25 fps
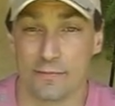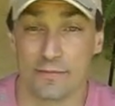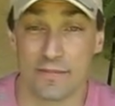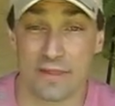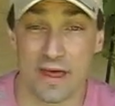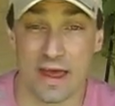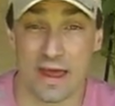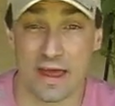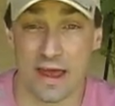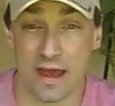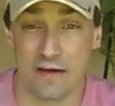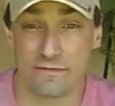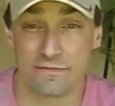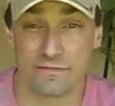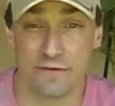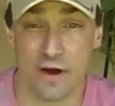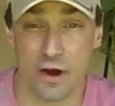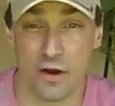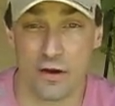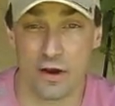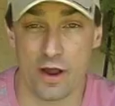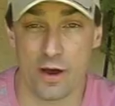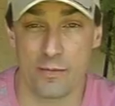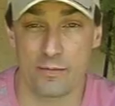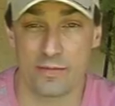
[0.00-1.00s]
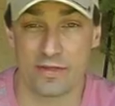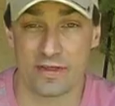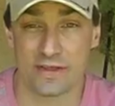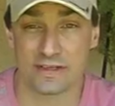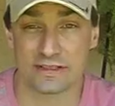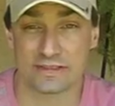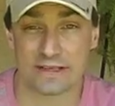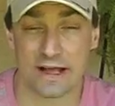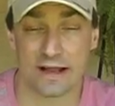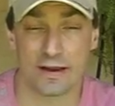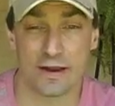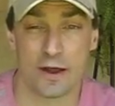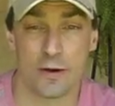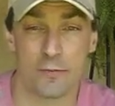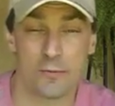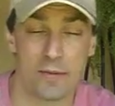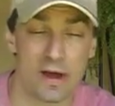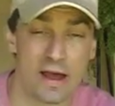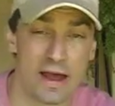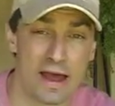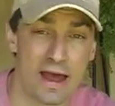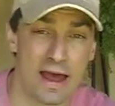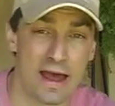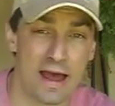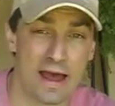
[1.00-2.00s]
their phone number, their cell
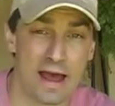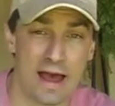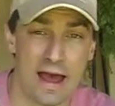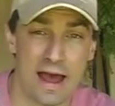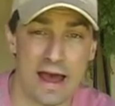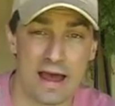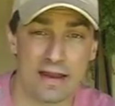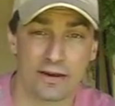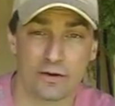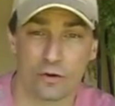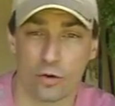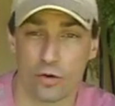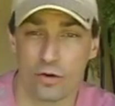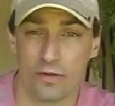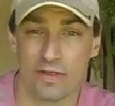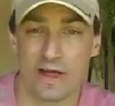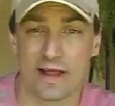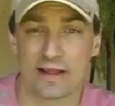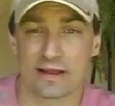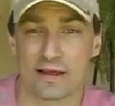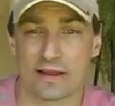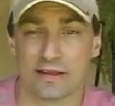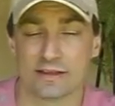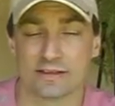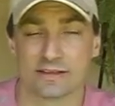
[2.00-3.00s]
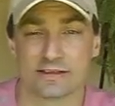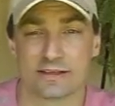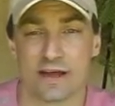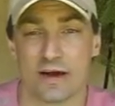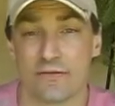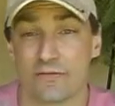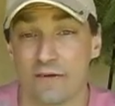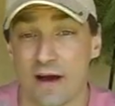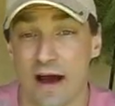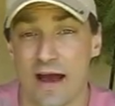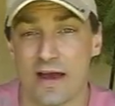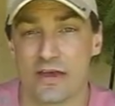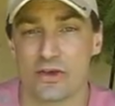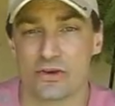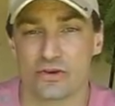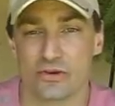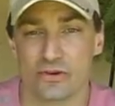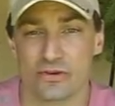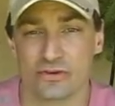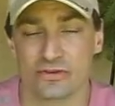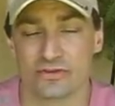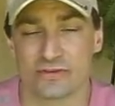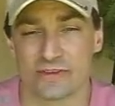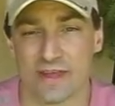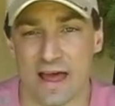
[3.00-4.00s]
number, and all that kind of stuff. I
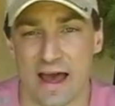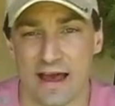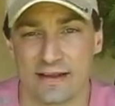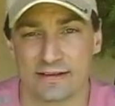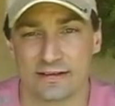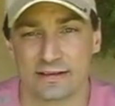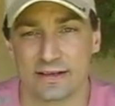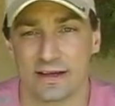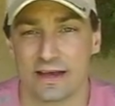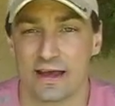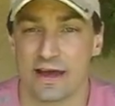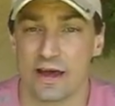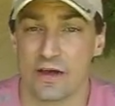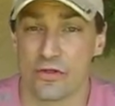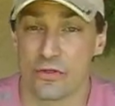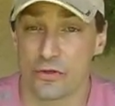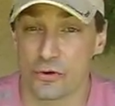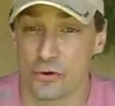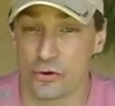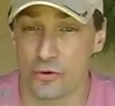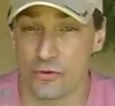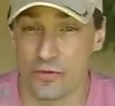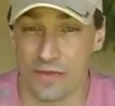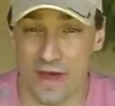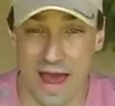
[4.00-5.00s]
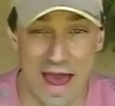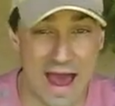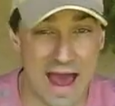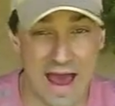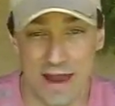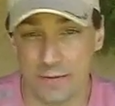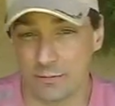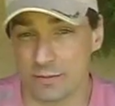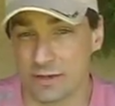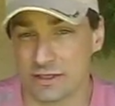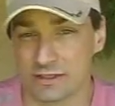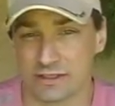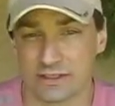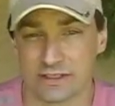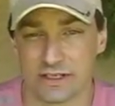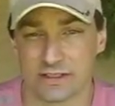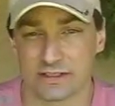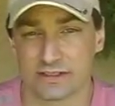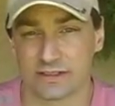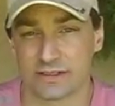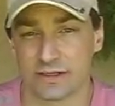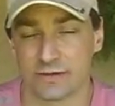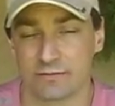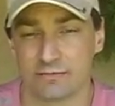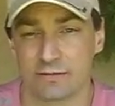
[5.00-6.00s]
use that through the admin
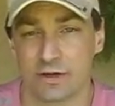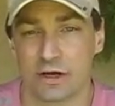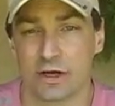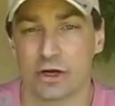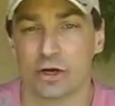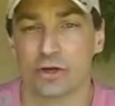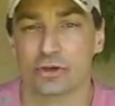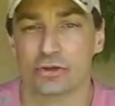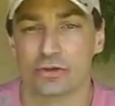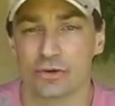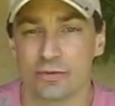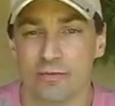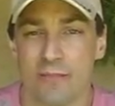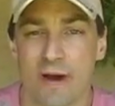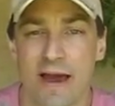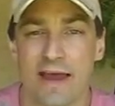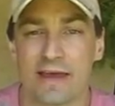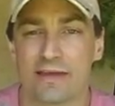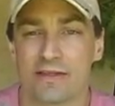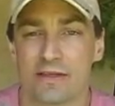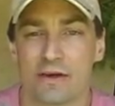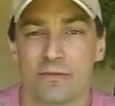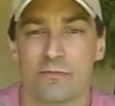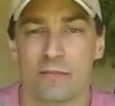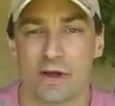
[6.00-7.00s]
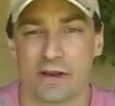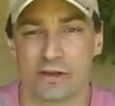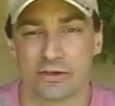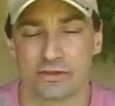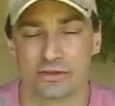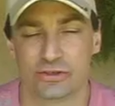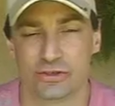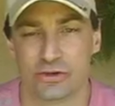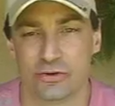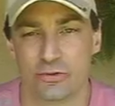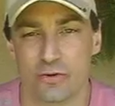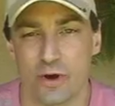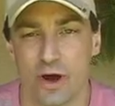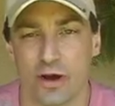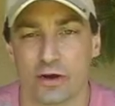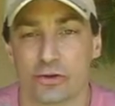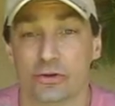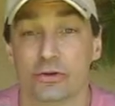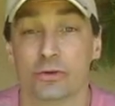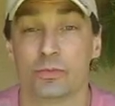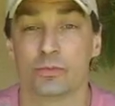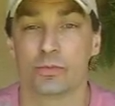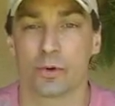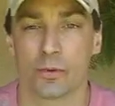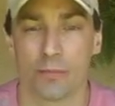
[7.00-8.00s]
system to make the ministry
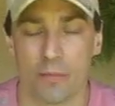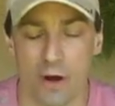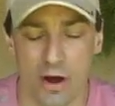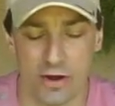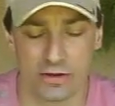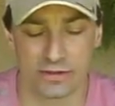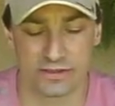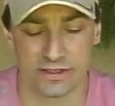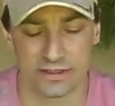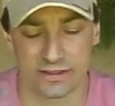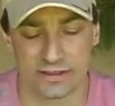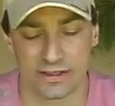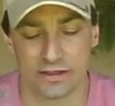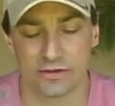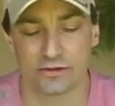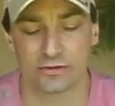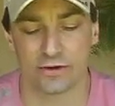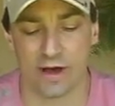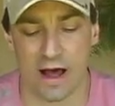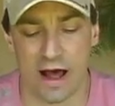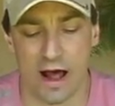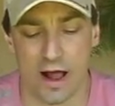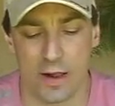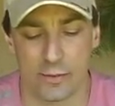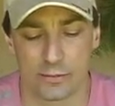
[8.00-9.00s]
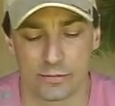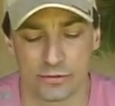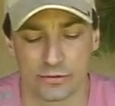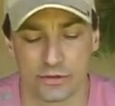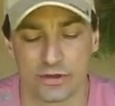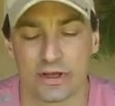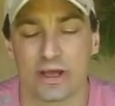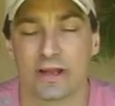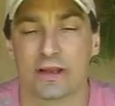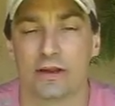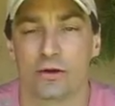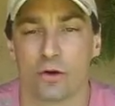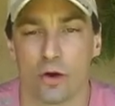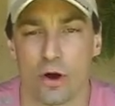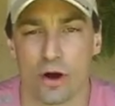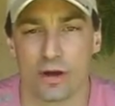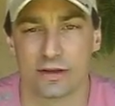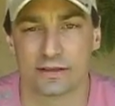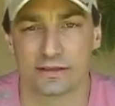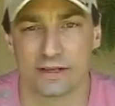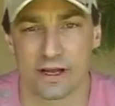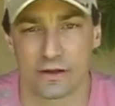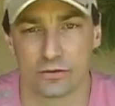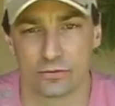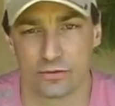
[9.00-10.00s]
work, to promote it and to help to get in
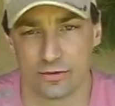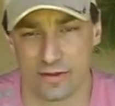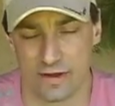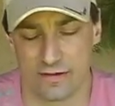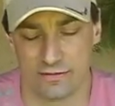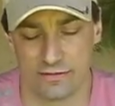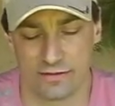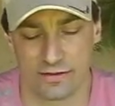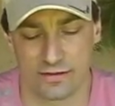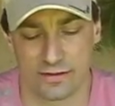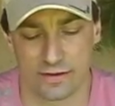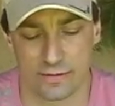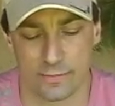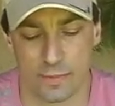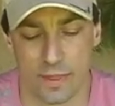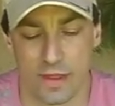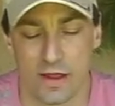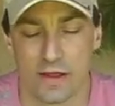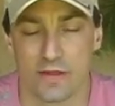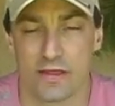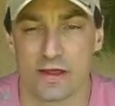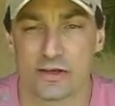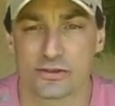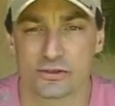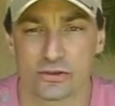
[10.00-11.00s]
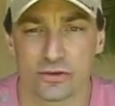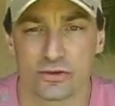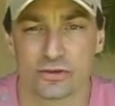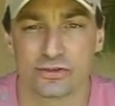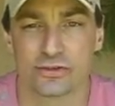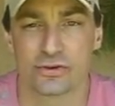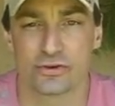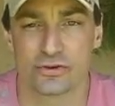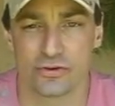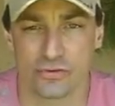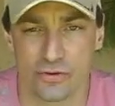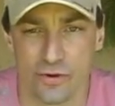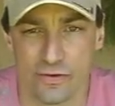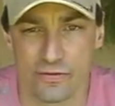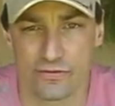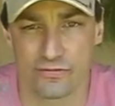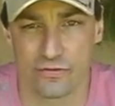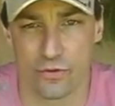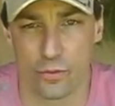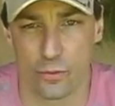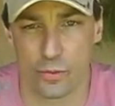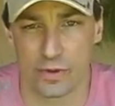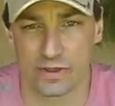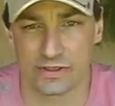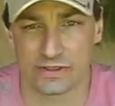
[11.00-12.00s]
contact with everything. There's also
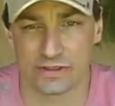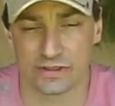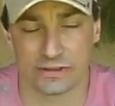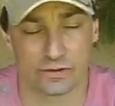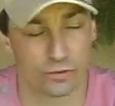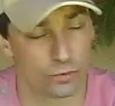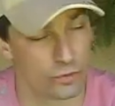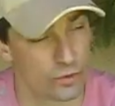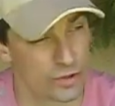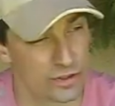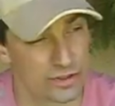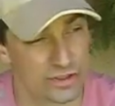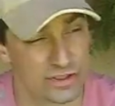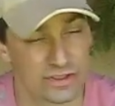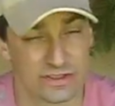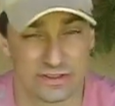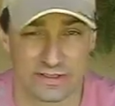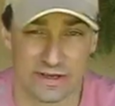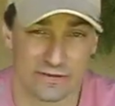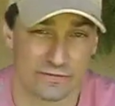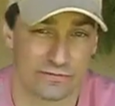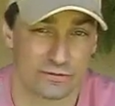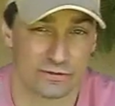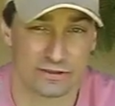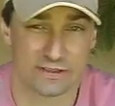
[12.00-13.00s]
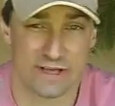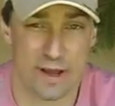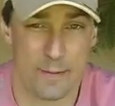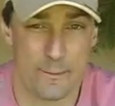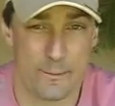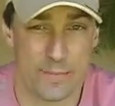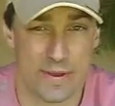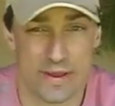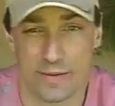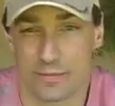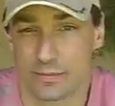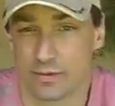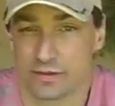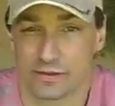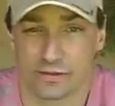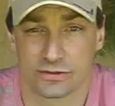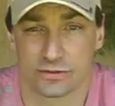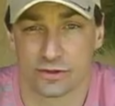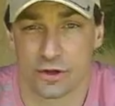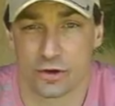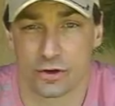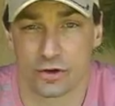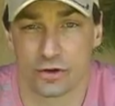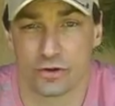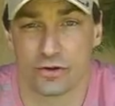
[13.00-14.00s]
uniformity, which is for some people it's
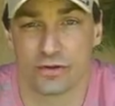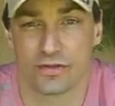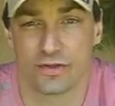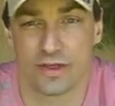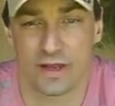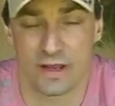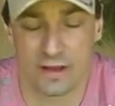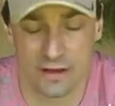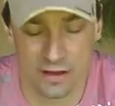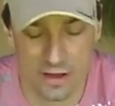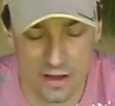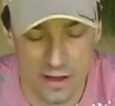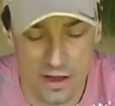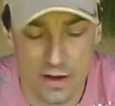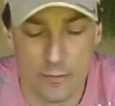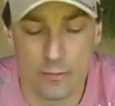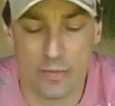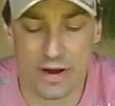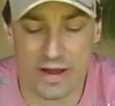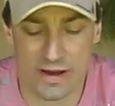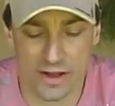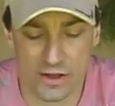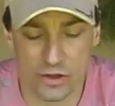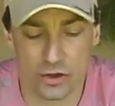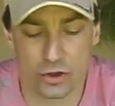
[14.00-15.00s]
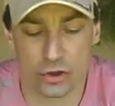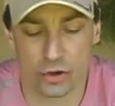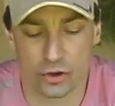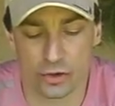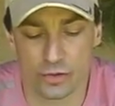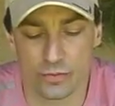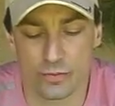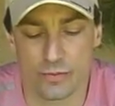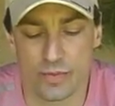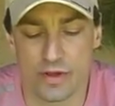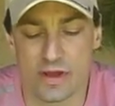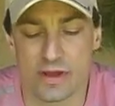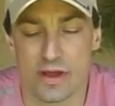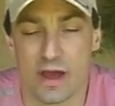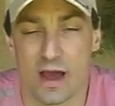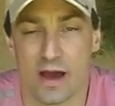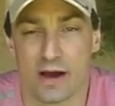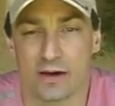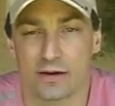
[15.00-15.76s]
not a good thing, but it could be